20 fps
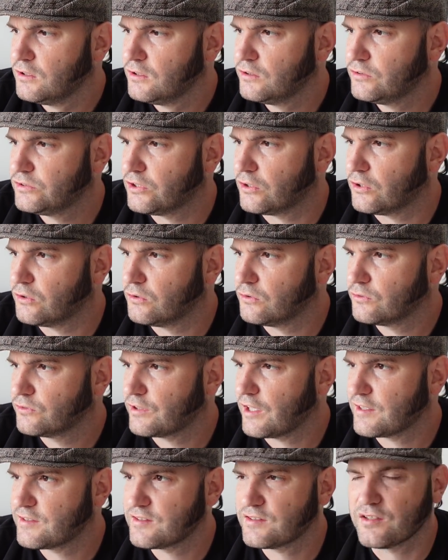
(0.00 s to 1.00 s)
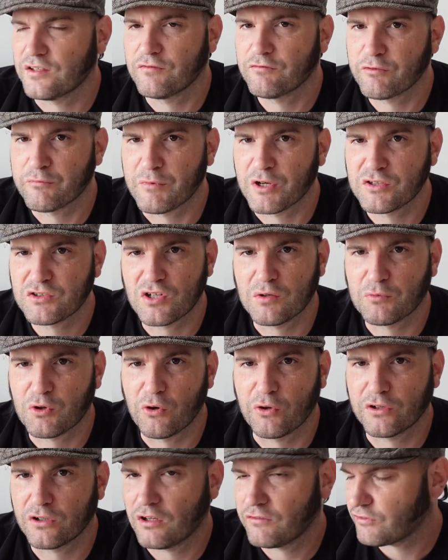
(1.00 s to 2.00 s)
So that's the information I'm
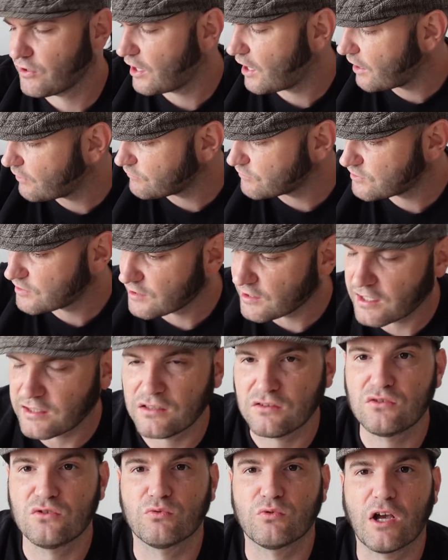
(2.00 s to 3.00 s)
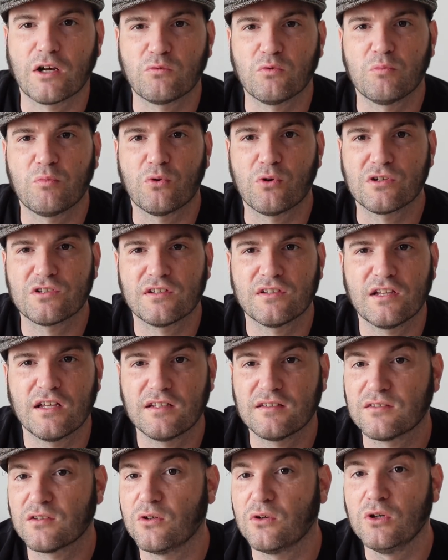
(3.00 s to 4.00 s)
going off that. I haven't seen any direct reports on
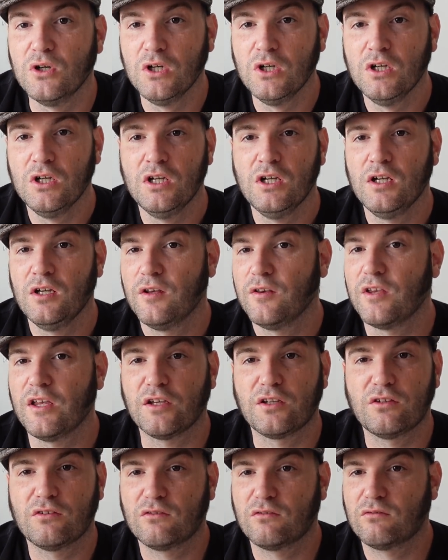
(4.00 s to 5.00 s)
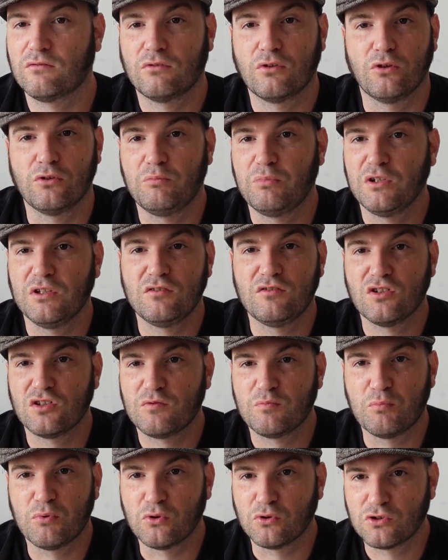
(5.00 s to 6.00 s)
that, so they could be
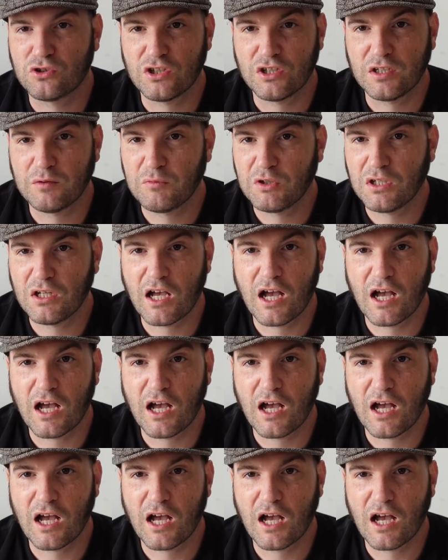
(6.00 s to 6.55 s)
just bullshitting me.